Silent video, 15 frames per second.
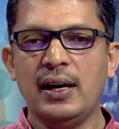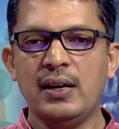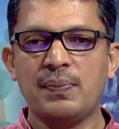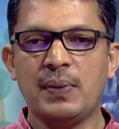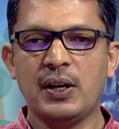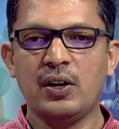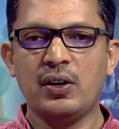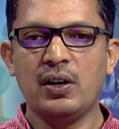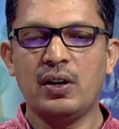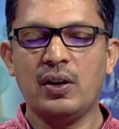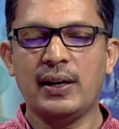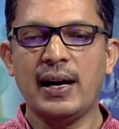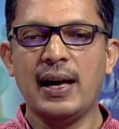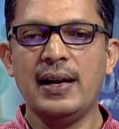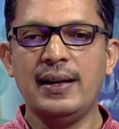in particular
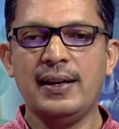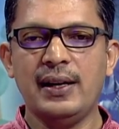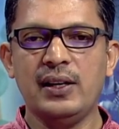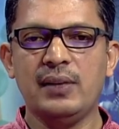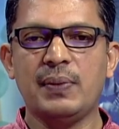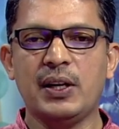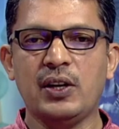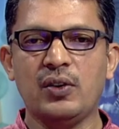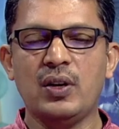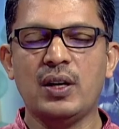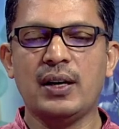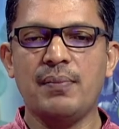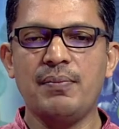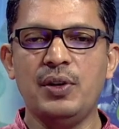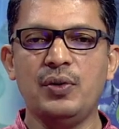locality, in
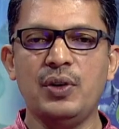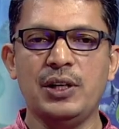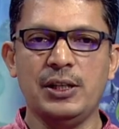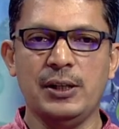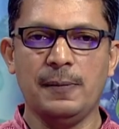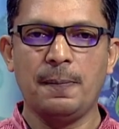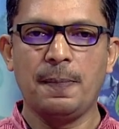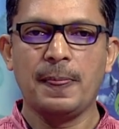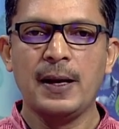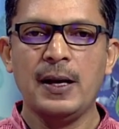particular community.